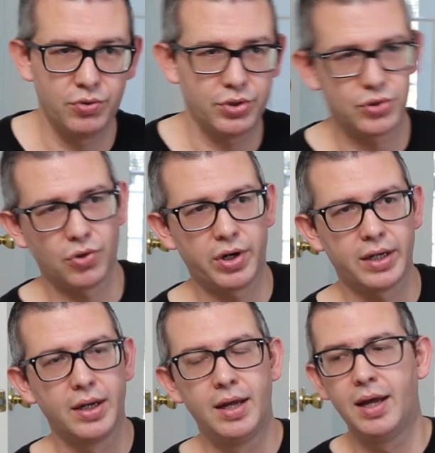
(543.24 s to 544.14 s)
to the story.
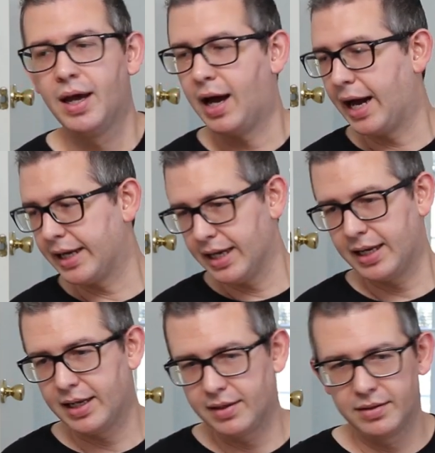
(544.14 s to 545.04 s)
I get
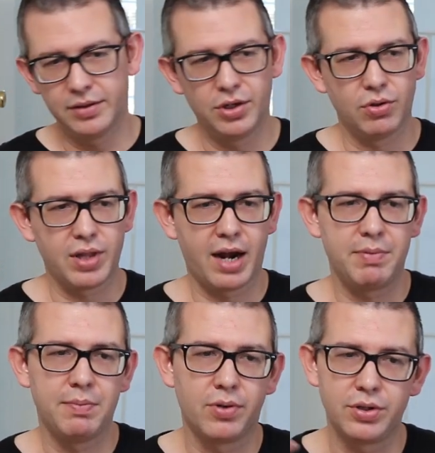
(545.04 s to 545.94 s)
it, you know, a lot of
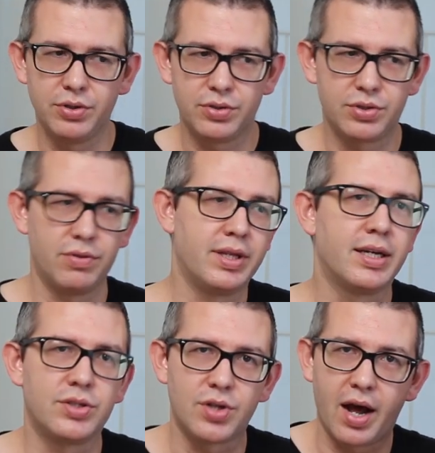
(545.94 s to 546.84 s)
people are used to the
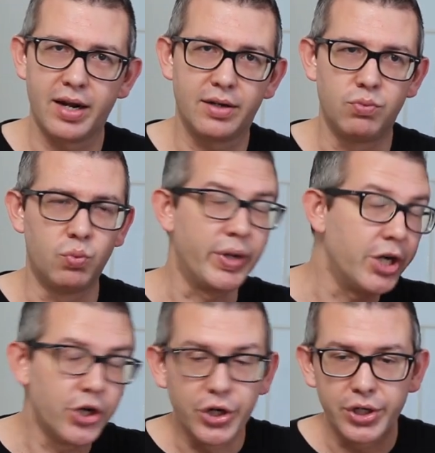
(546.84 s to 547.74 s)
exotic,
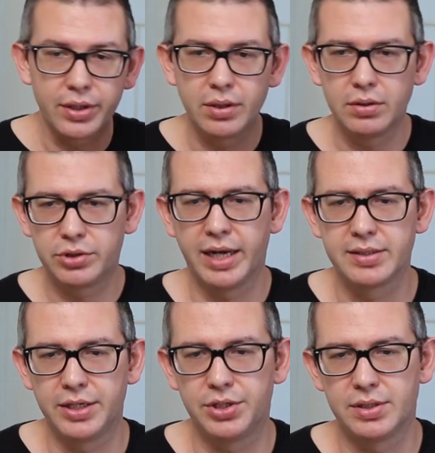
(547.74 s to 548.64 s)
weird
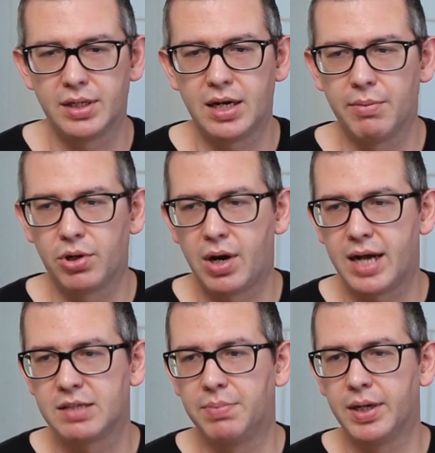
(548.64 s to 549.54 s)
translations that come
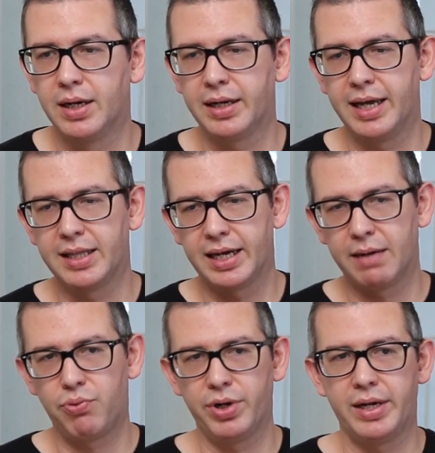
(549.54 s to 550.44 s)
across, but again, like I
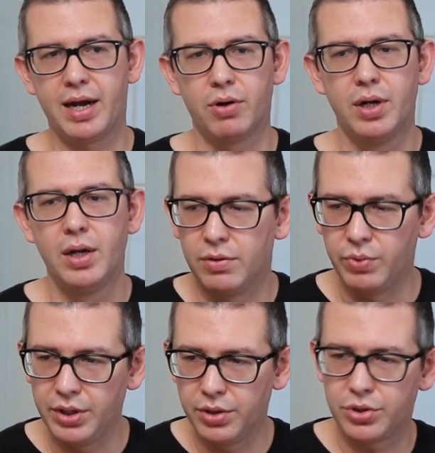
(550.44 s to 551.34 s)
pointed out, the
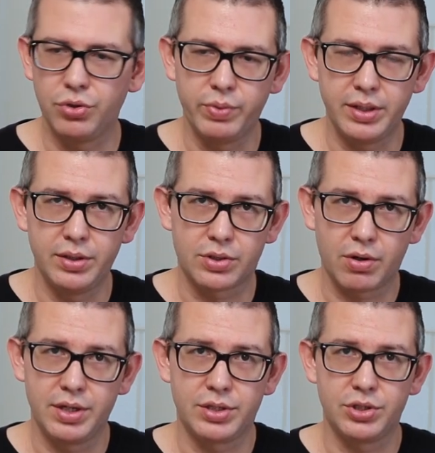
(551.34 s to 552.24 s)
readers who read these
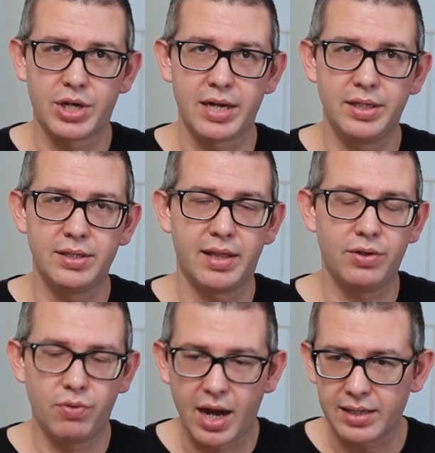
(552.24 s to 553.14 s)
stories in Chinese, they
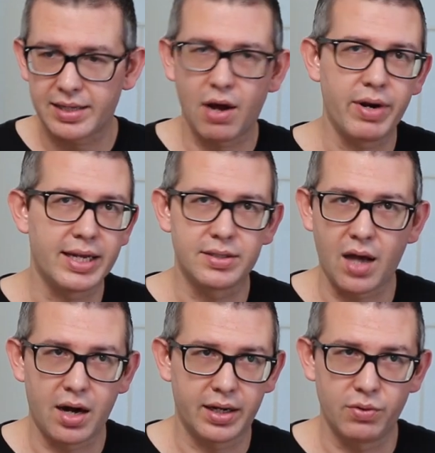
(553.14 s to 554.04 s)
do not sound
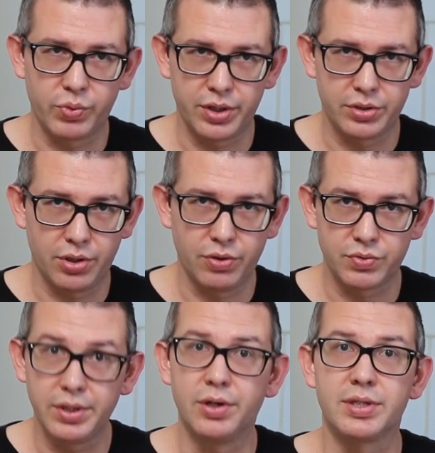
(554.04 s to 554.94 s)
exotic and weird to
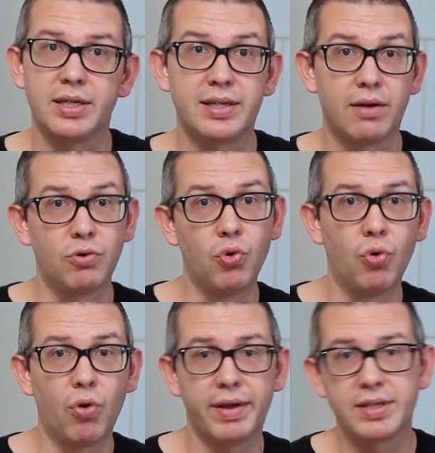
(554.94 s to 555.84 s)
those readers. They sound
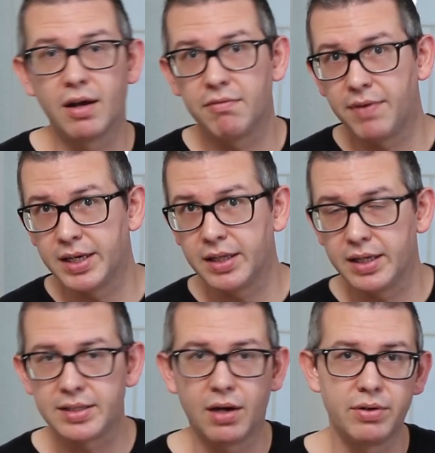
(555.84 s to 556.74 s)
cool, they sound funny,
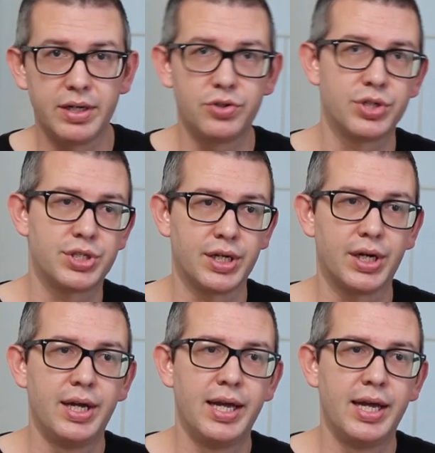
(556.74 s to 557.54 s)
they sound interesting